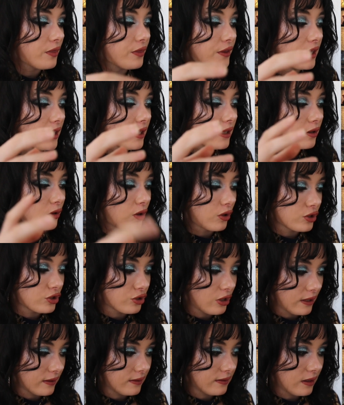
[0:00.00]
The
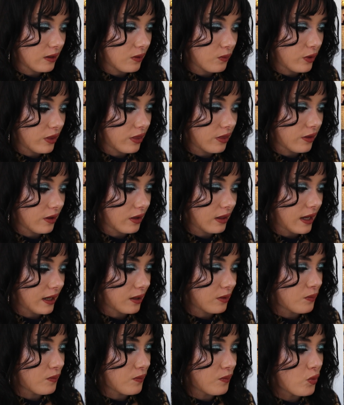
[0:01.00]
contrasting with
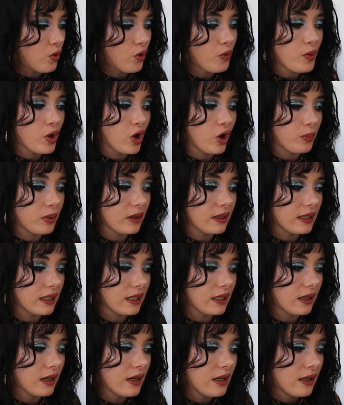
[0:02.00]
the more
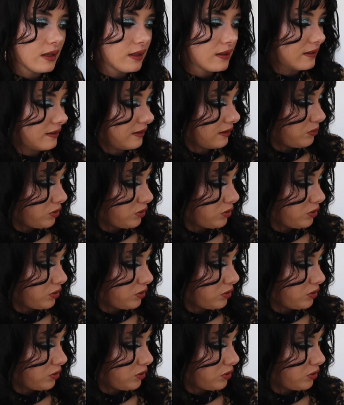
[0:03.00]
purpley, is